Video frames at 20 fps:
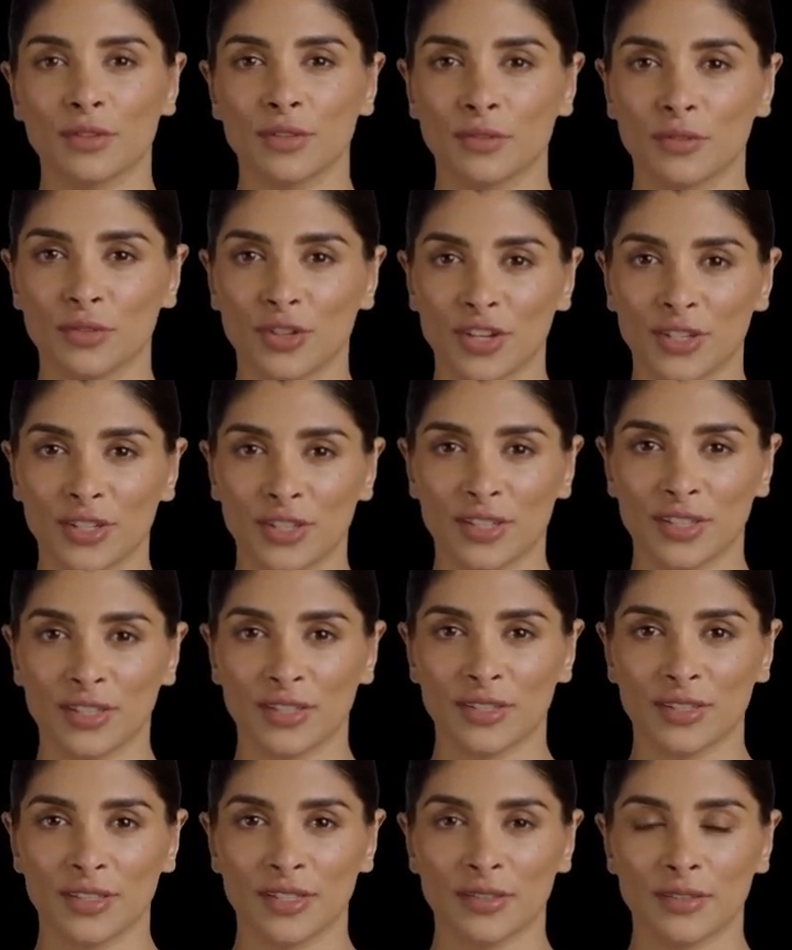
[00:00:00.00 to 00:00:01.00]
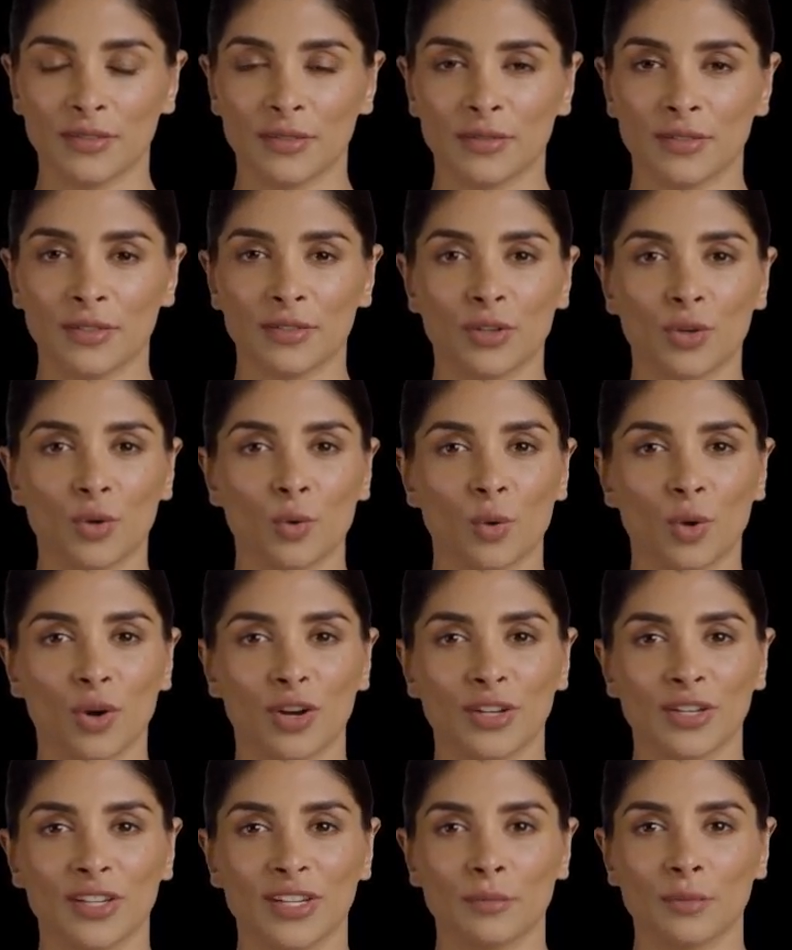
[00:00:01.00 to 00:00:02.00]
For instance,
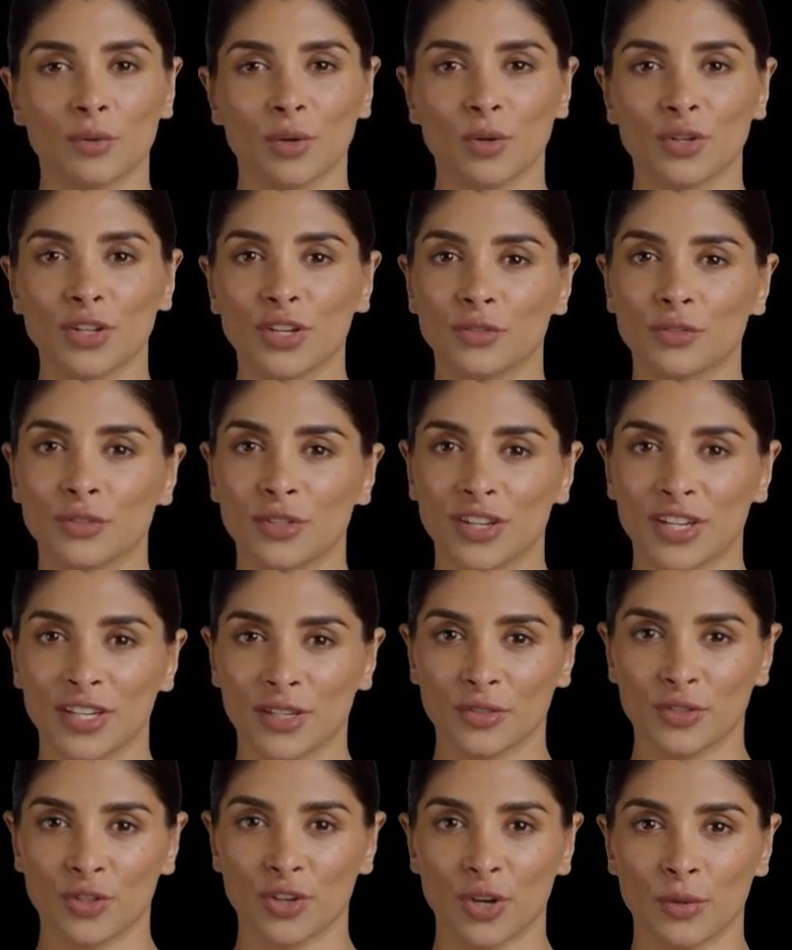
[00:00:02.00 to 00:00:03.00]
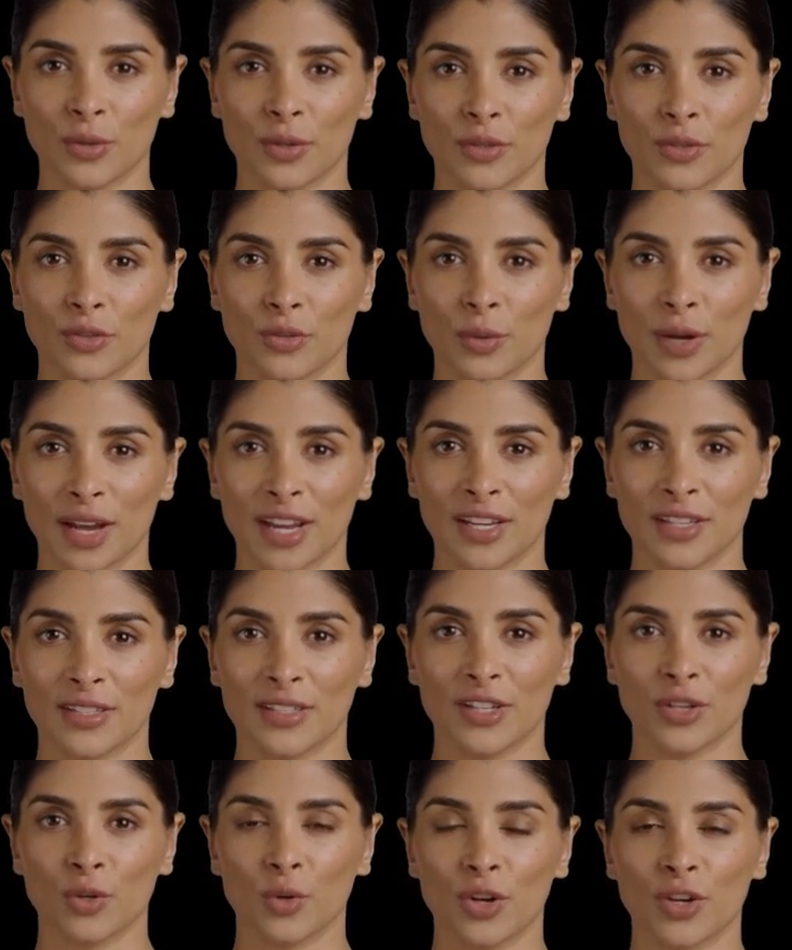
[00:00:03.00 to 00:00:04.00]
what is the most effective treatment for panic
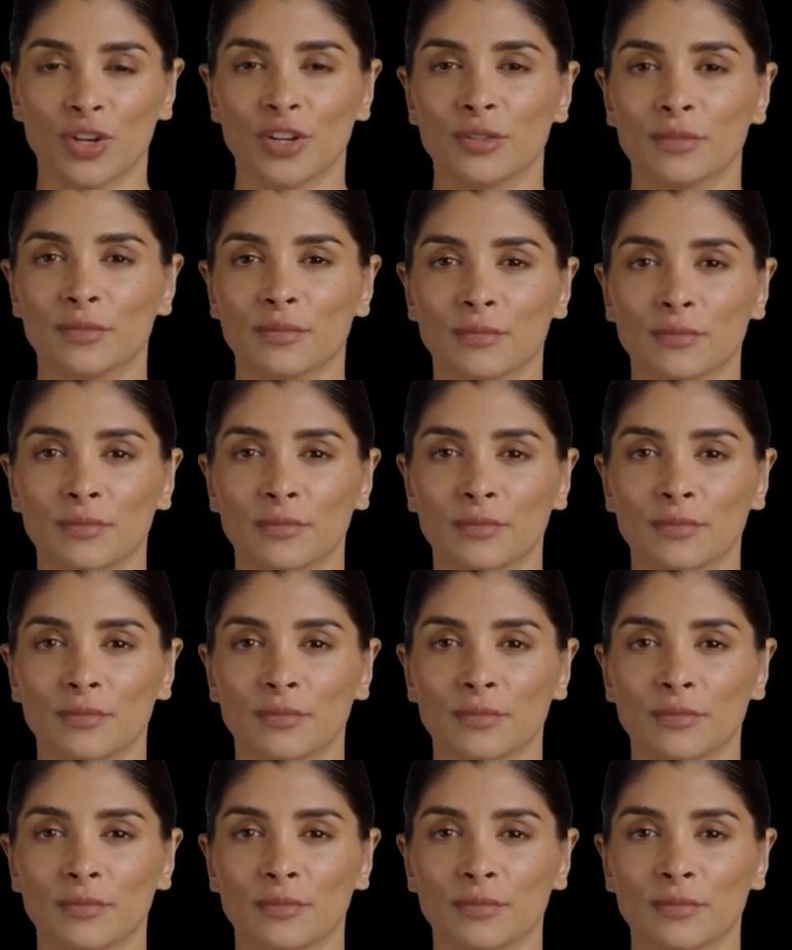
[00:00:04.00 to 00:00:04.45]
disorder?